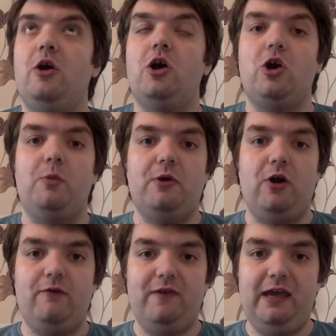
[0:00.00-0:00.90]
a cup of
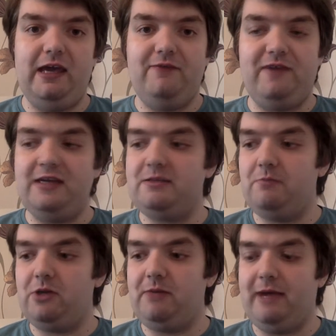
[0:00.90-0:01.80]
coffee, face and
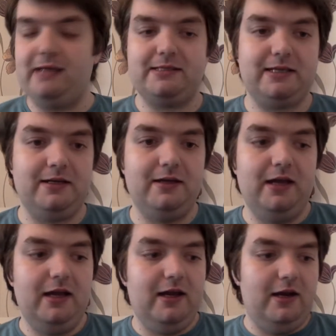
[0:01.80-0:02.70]
body mask,
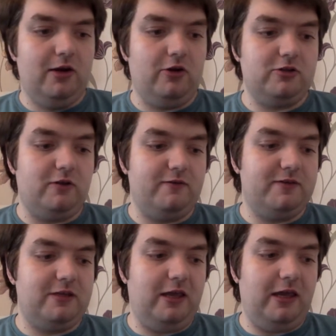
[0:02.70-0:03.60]
because
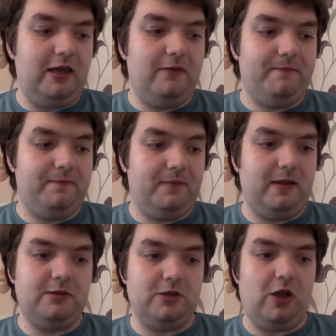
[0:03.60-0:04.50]
obviously
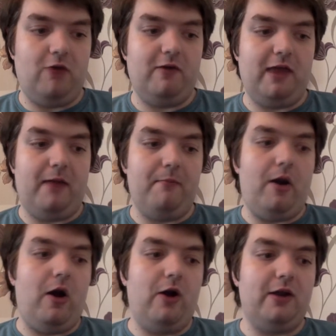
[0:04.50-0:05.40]
it's an error that
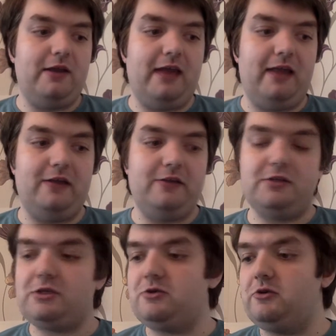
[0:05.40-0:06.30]
Mark and
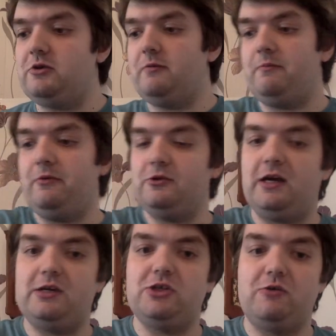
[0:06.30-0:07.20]
Helen's done, but
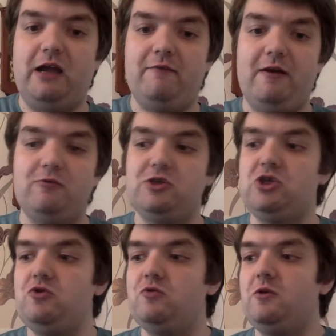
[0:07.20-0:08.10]
I shall get round
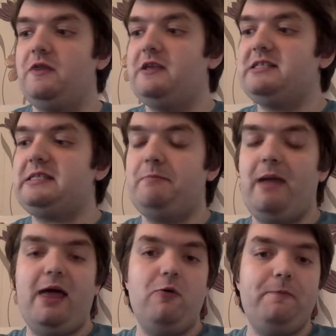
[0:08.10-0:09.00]
to the
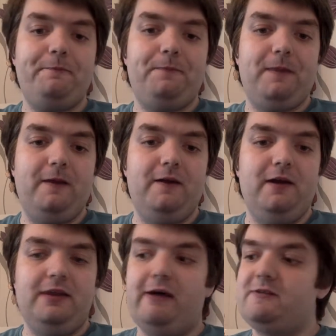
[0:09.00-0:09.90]
smell.
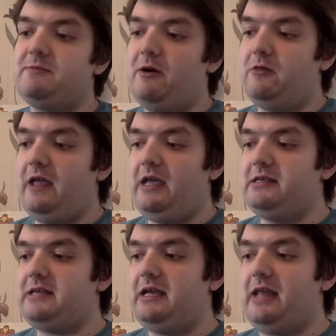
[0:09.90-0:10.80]
Now I've smelt
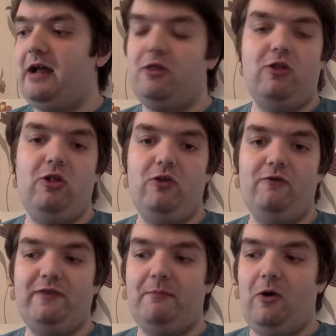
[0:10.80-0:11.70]
these and I
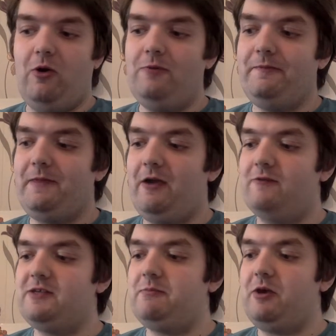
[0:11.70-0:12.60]
love them all.
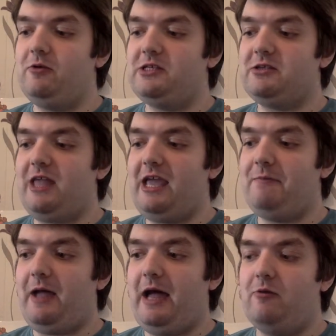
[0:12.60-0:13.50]
Obviously Beauty
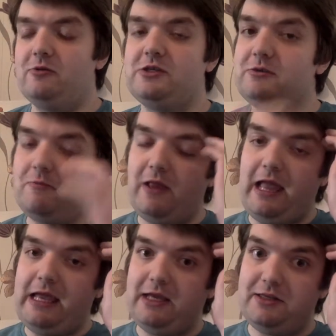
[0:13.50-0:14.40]
Sleep, I was
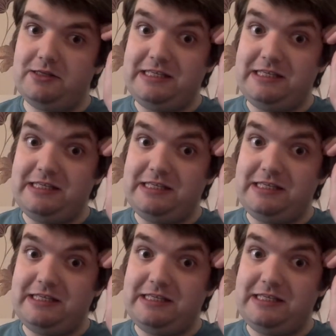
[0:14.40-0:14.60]
like